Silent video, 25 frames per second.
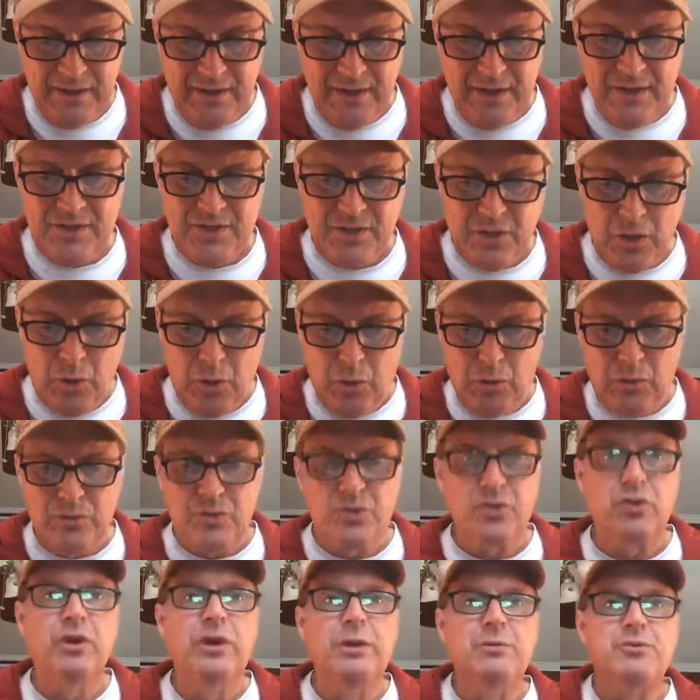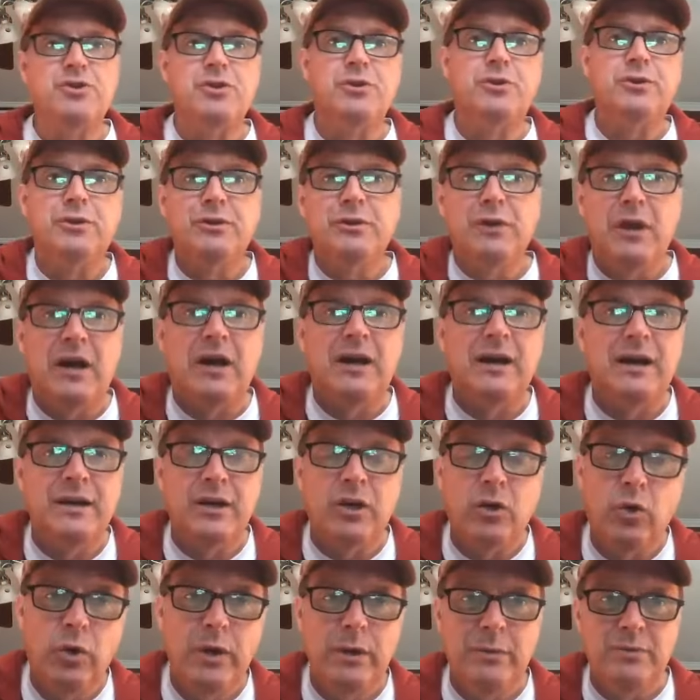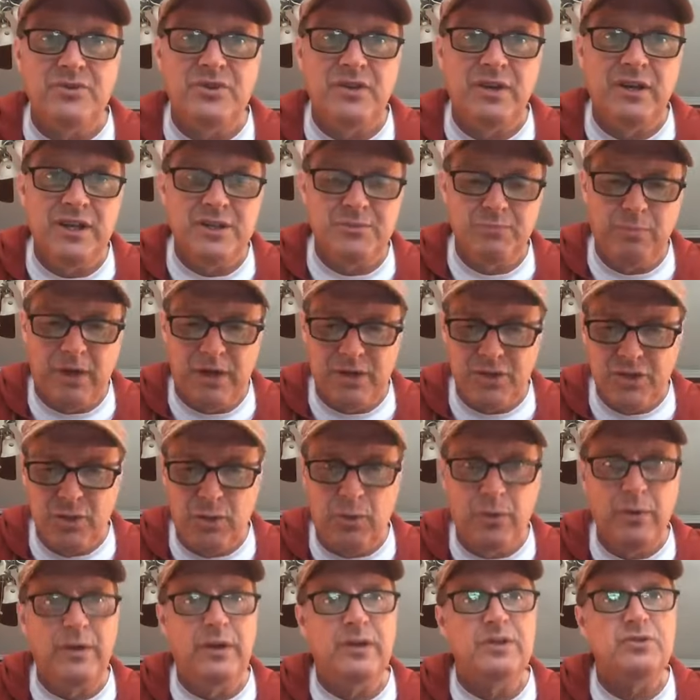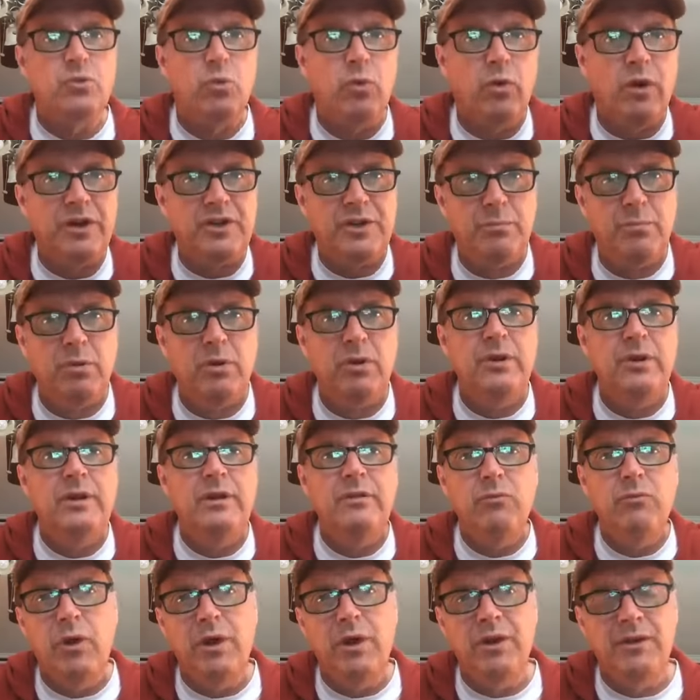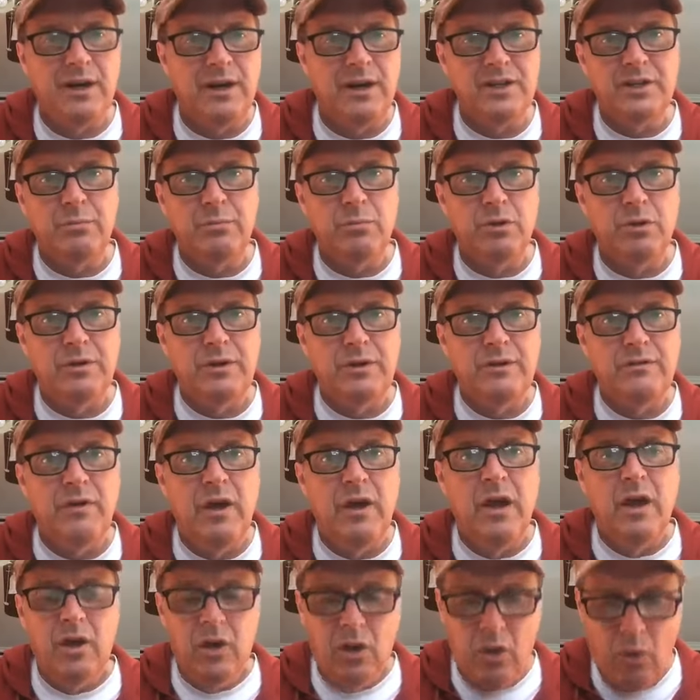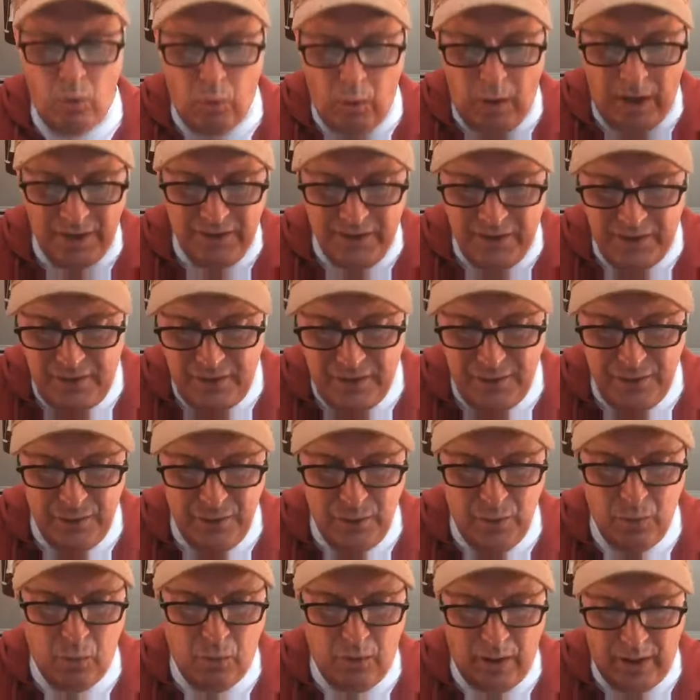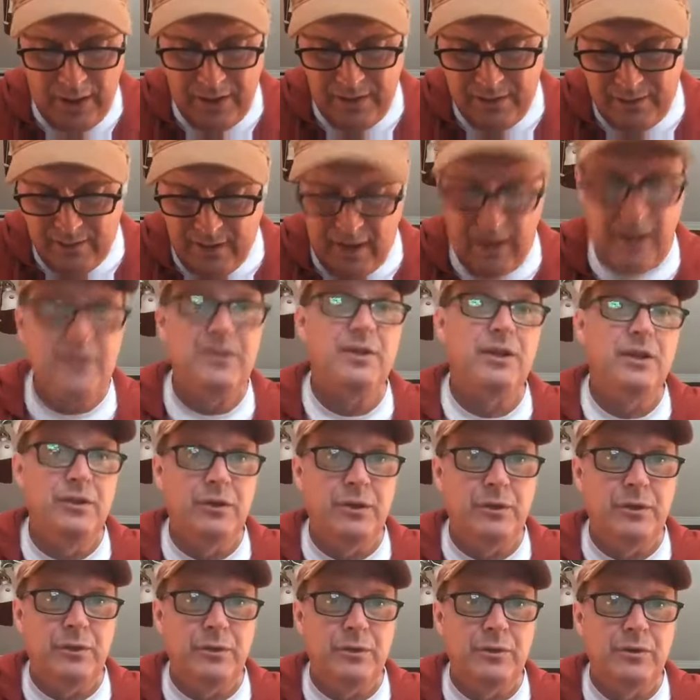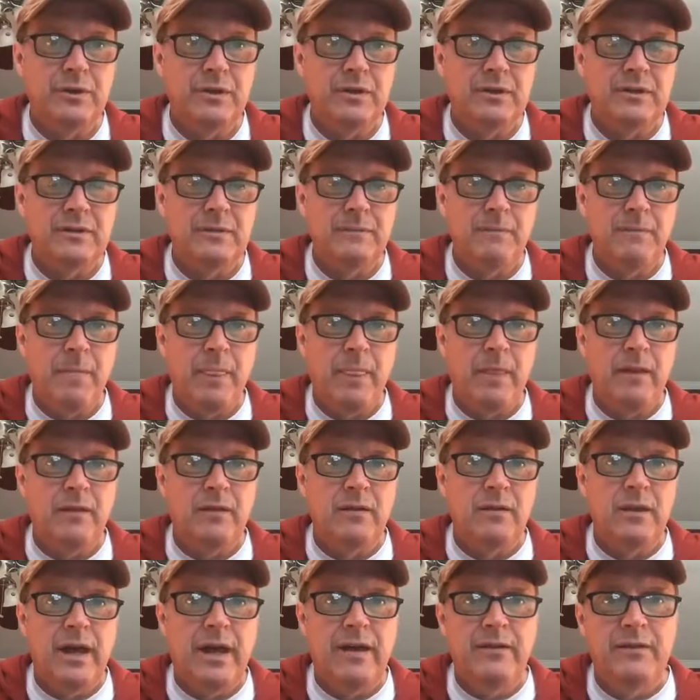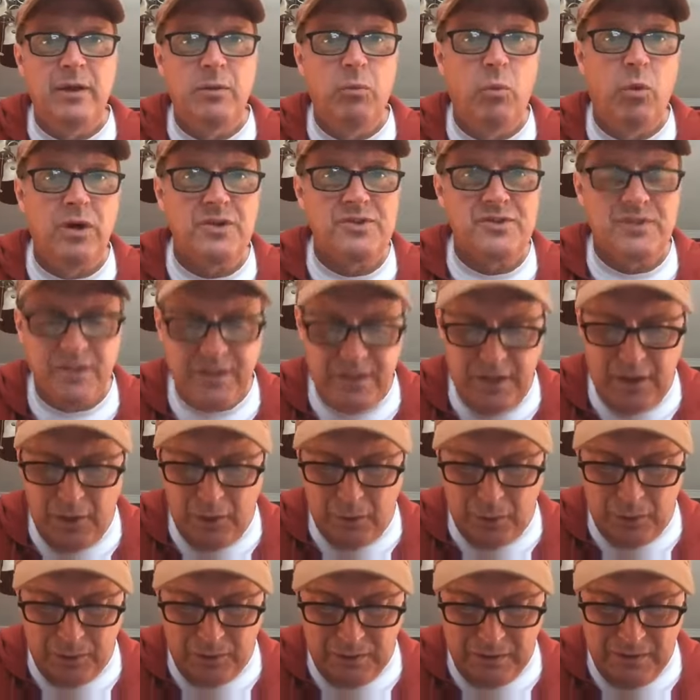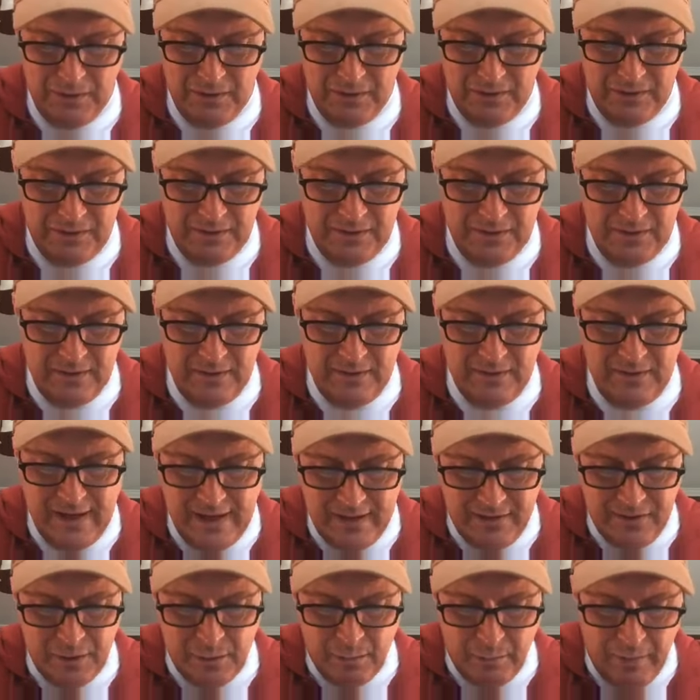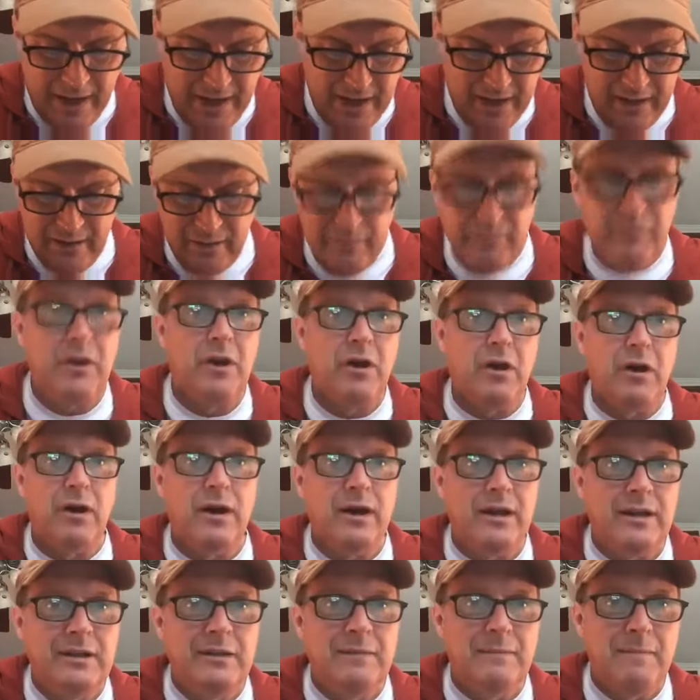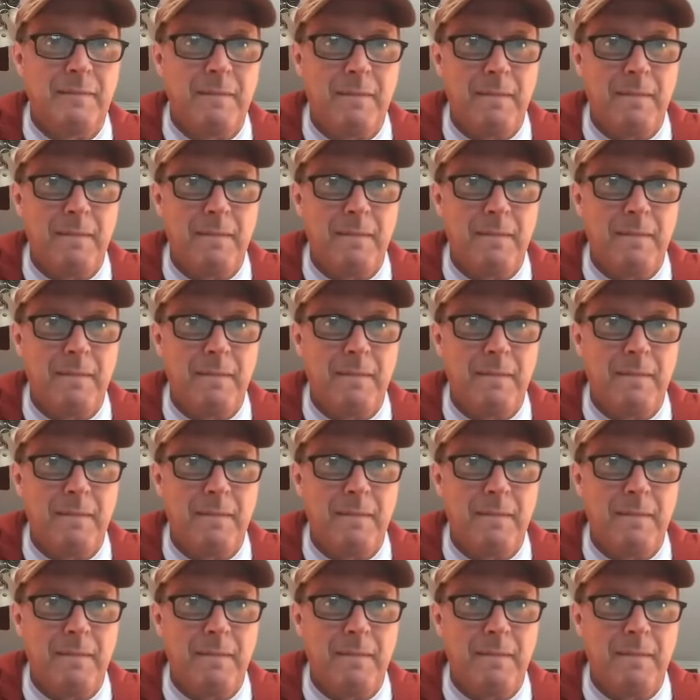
So, Scripture uh, equips us by showing us what to believe, what not to believe, what to do, what not to do. And then what's the goal? That the man of God